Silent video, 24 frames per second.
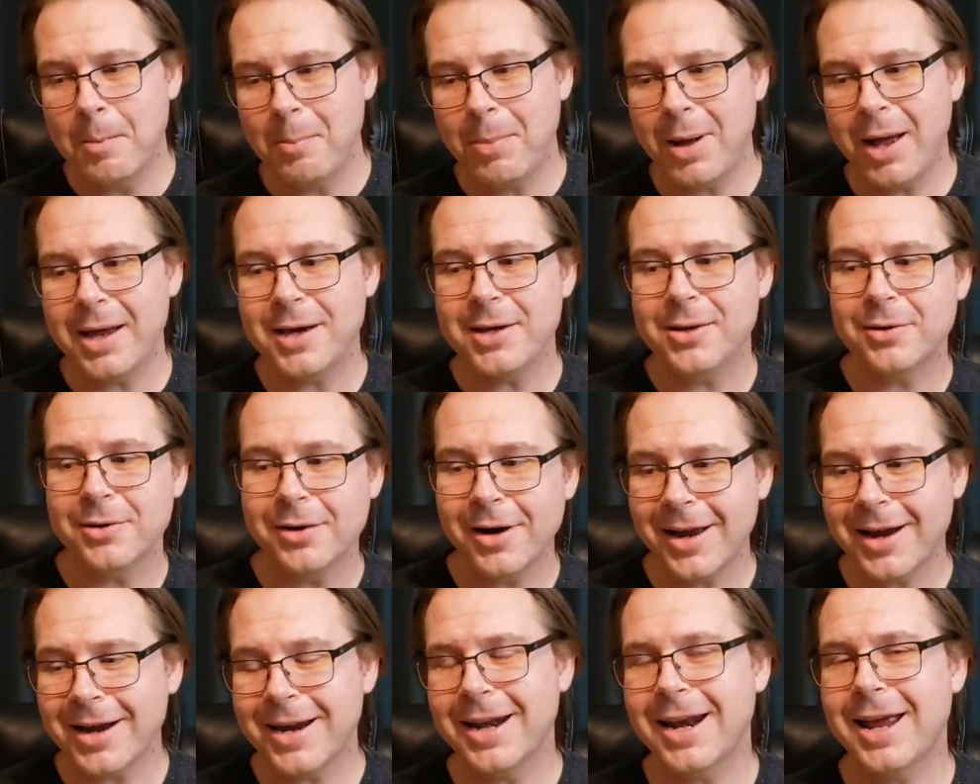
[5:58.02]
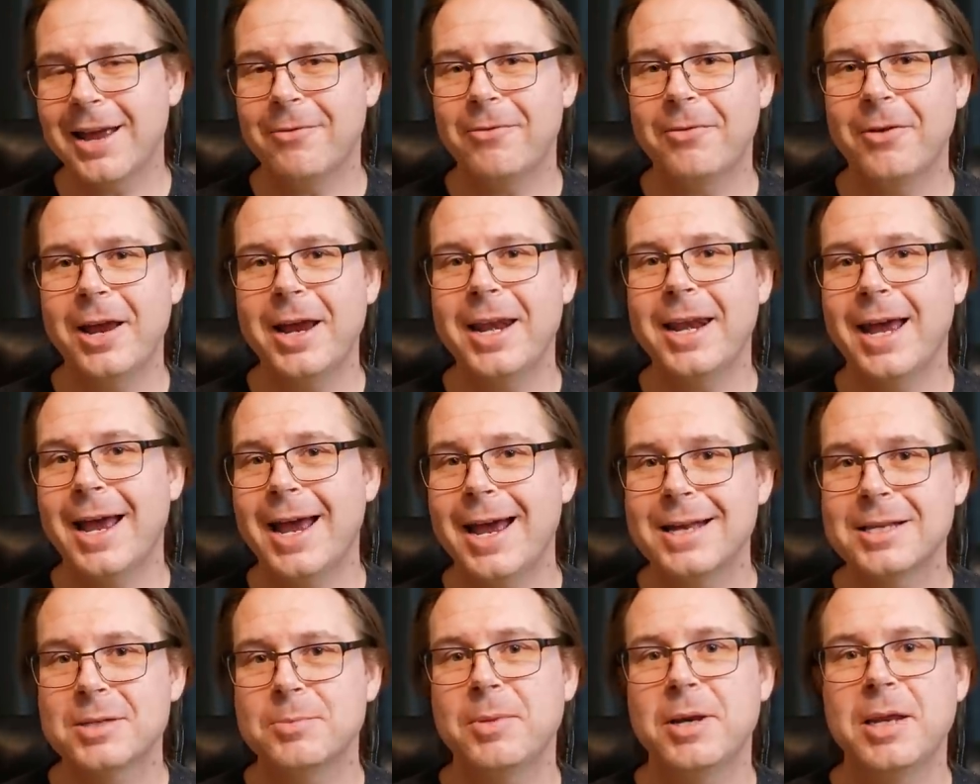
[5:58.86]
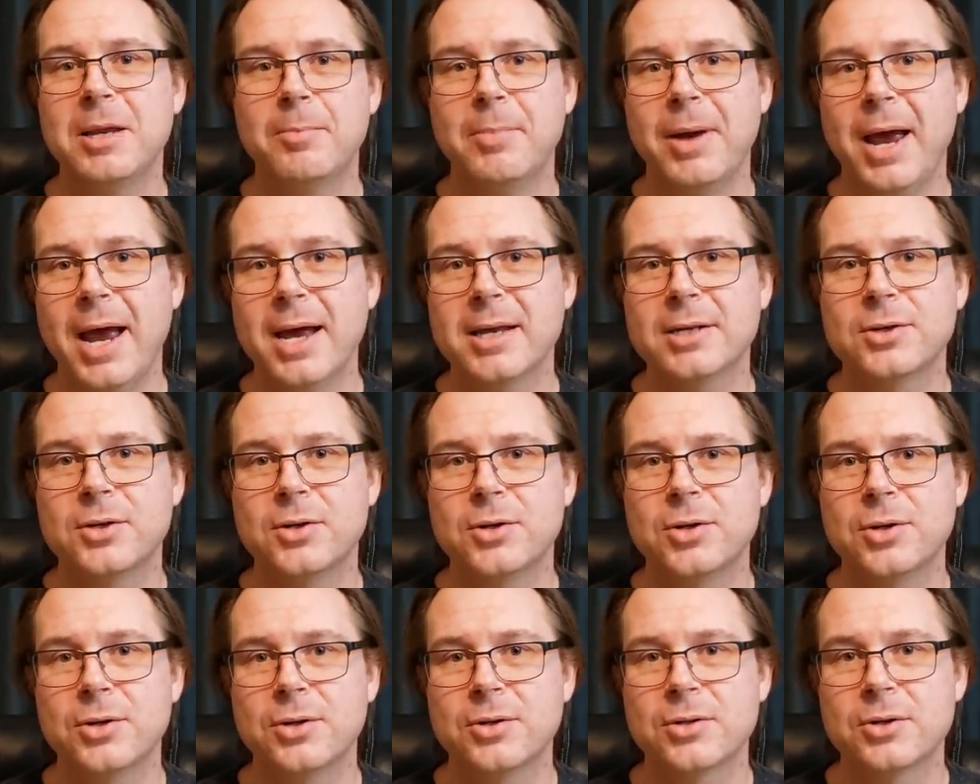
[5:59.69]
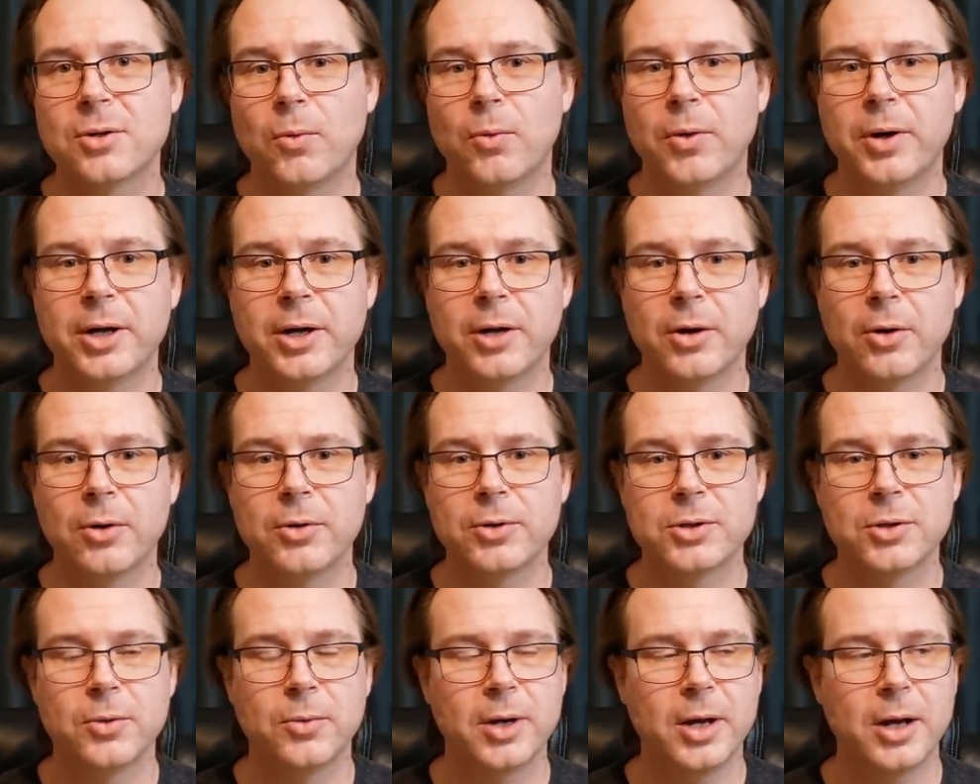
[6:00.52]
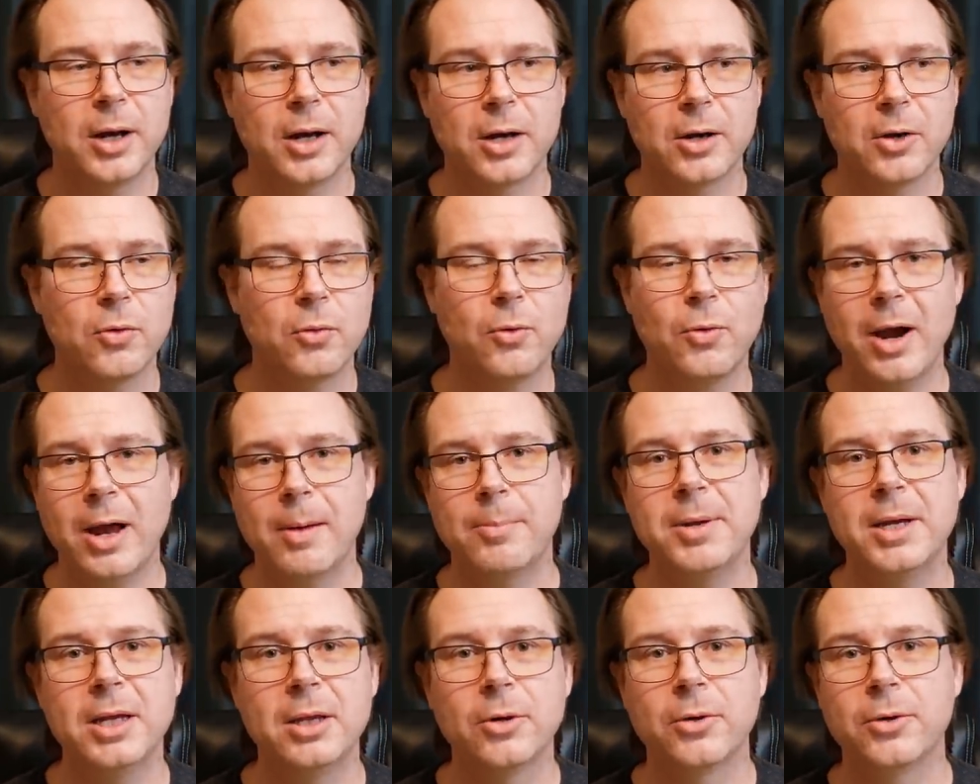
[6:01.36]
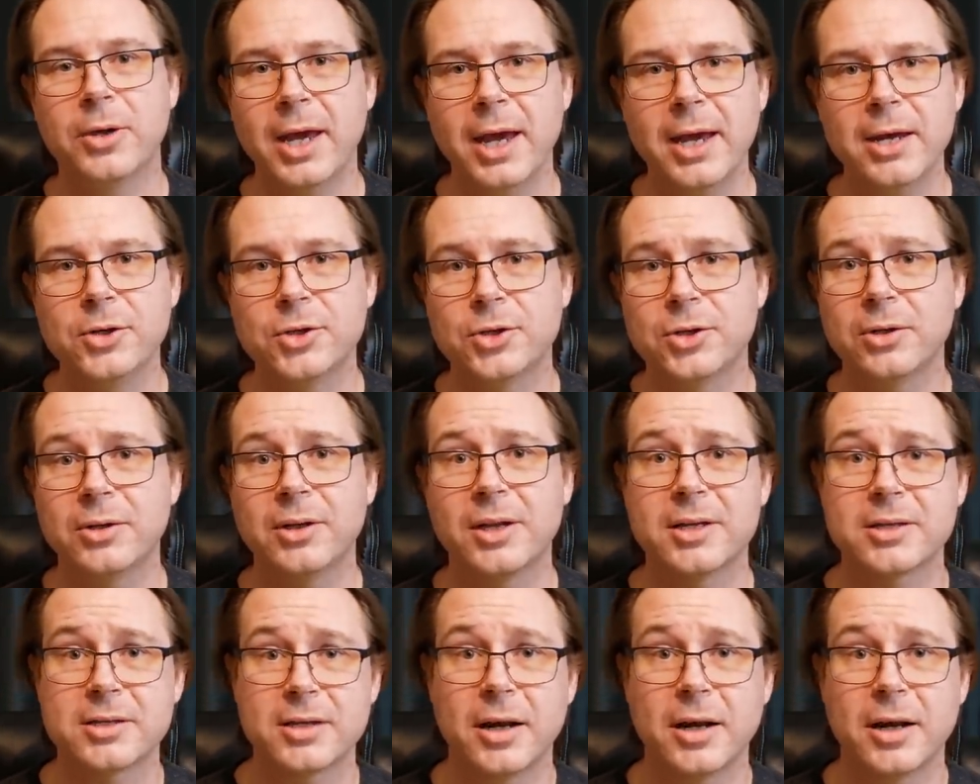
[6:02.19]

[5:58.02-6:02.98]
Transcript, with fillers: but you're not going to find as many passengers that want to go to a crappy location that's